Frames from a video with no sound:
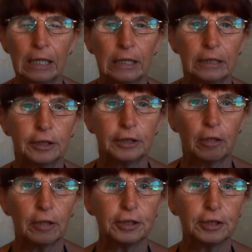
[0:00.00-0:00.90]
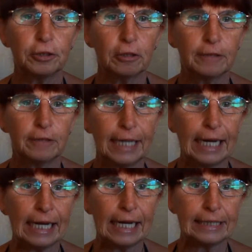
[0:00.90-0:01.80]
So the story
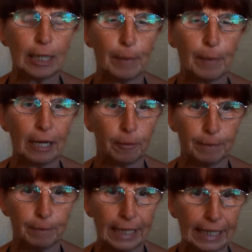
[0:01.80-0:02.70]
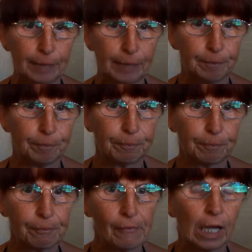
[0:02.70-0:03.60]
is about me.
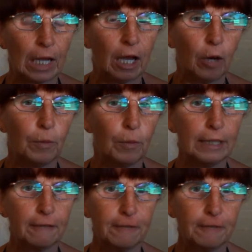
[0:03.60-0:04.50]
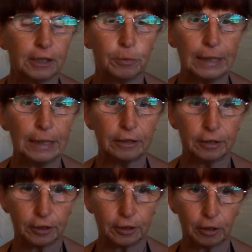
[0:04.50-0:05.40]
When I first went to
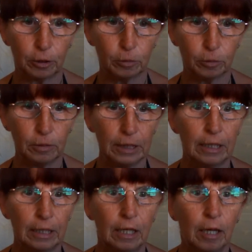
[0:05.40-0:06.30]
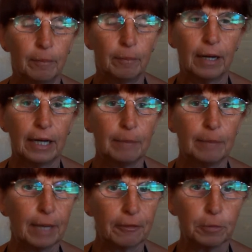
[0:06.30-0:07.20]
school, my
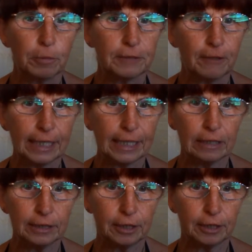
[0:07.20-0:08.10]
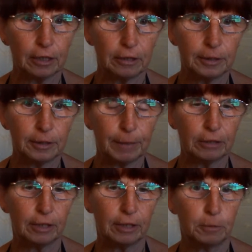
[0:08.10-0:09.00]
mother was very concerned because
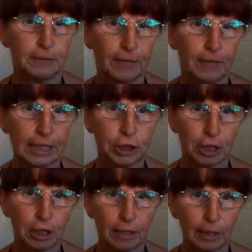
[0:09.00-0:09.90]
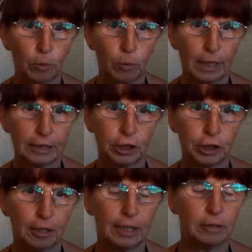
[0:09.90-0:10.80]
I was a very shy, quiet
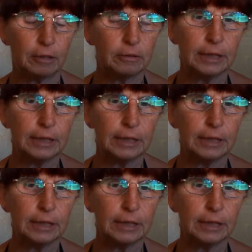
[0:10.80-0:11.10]
child,